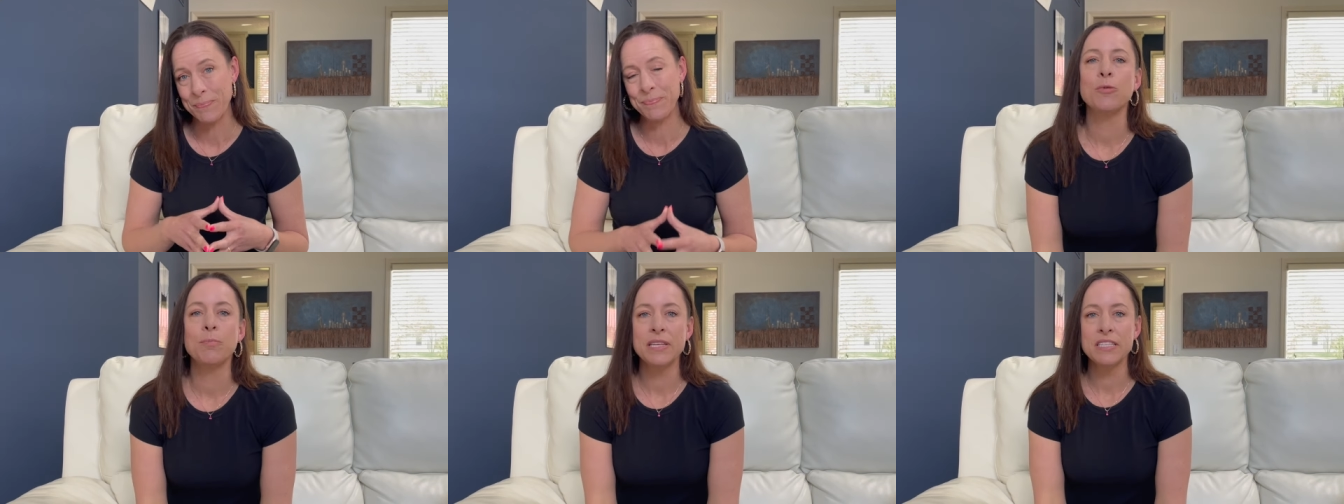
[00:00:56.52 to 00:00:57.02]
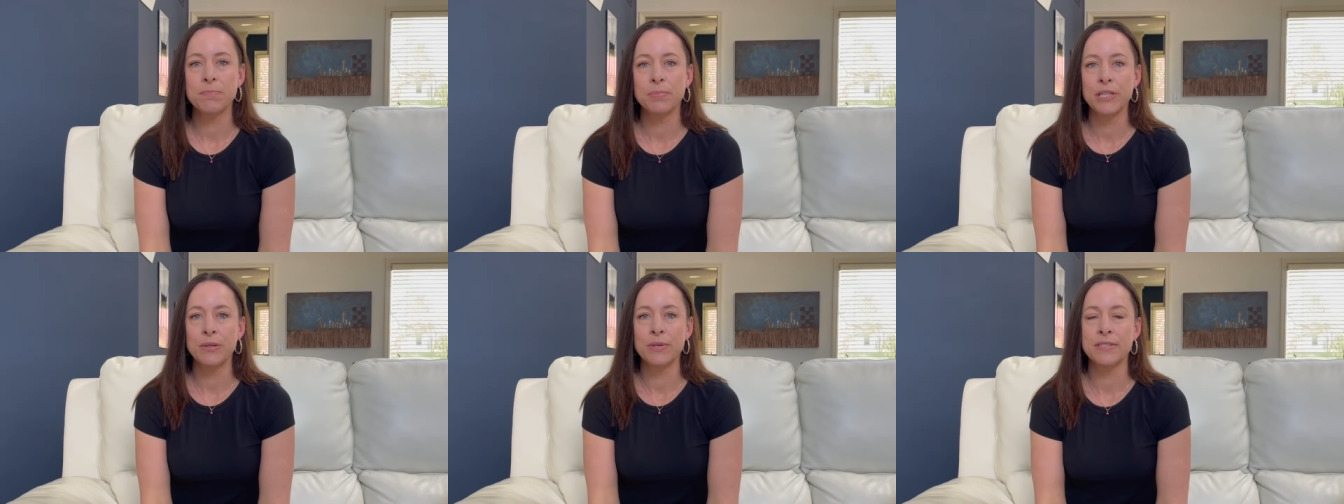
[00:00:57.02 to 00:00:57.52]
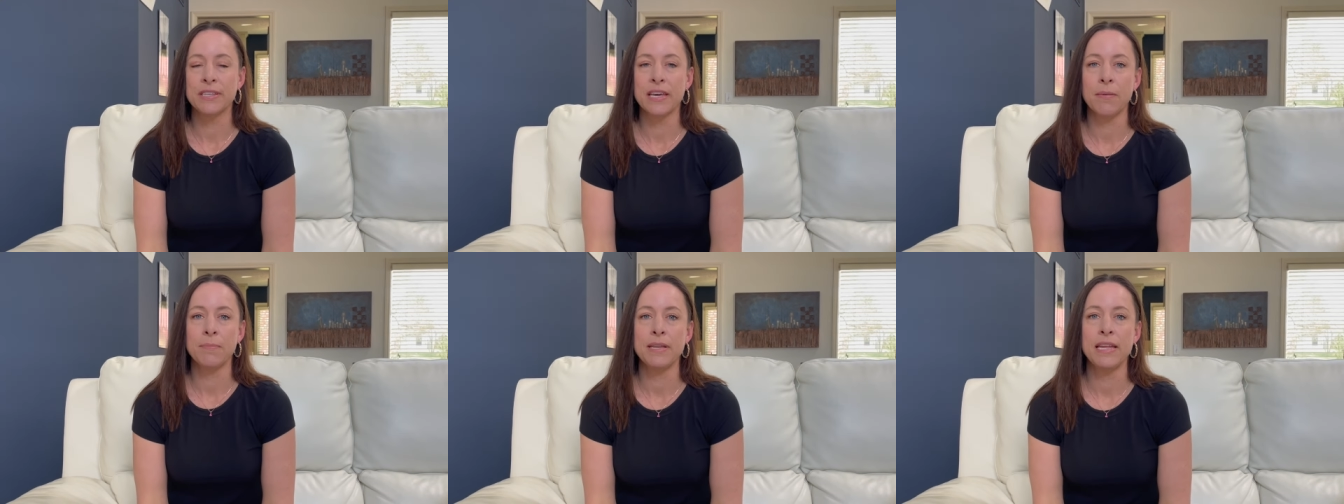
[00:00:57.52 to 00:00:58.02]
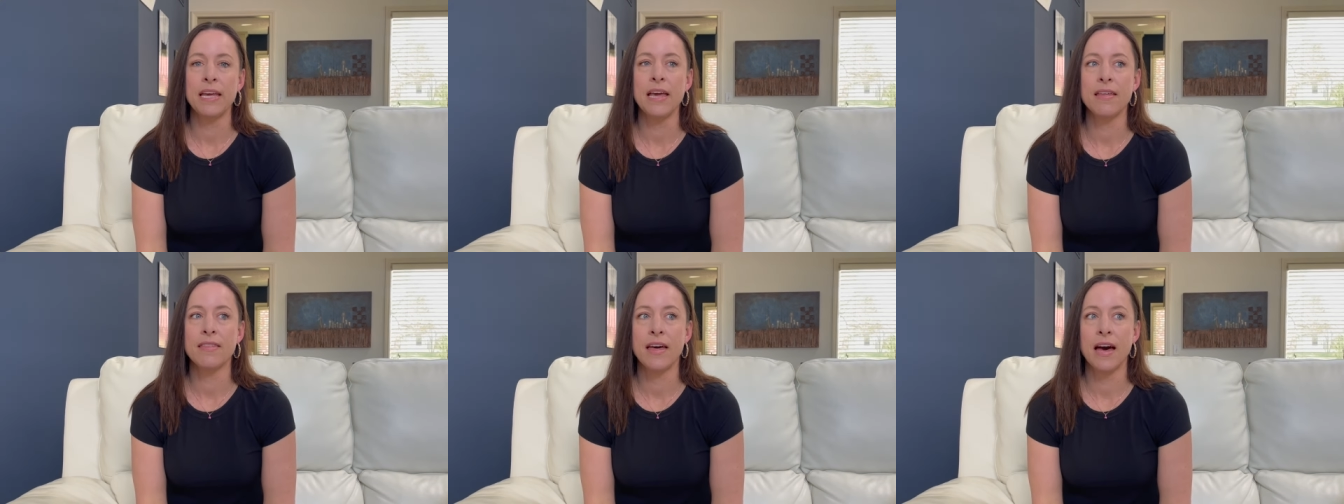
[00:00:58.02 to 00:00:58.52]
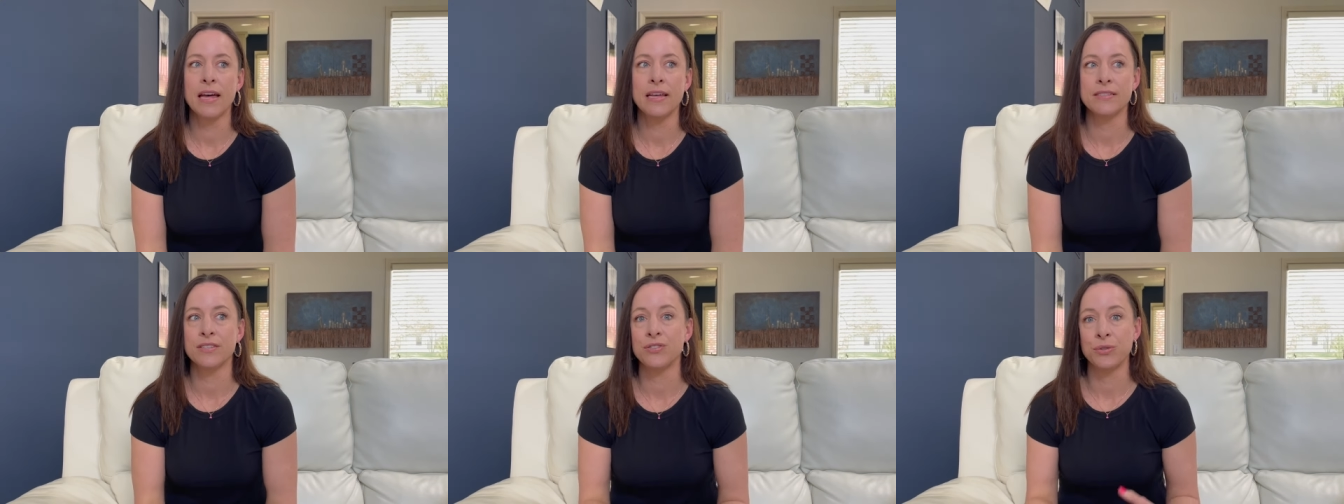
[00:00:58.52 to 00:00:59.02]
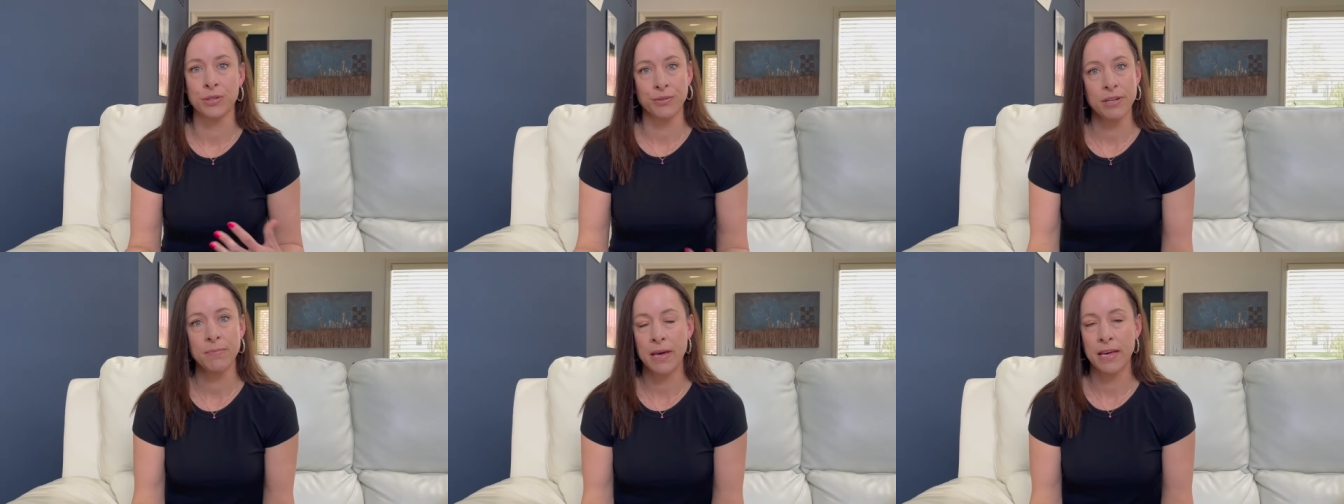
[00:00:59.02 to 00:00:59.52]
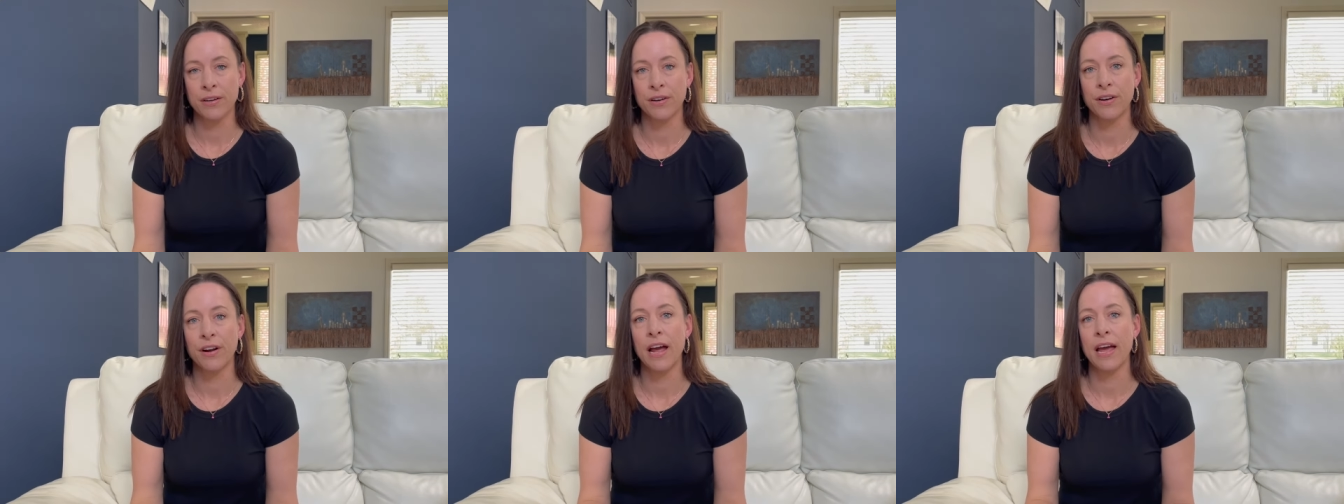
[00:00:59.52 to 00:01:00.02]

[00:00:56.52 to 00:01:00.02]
Miss Blue is a company that is a jewelry maker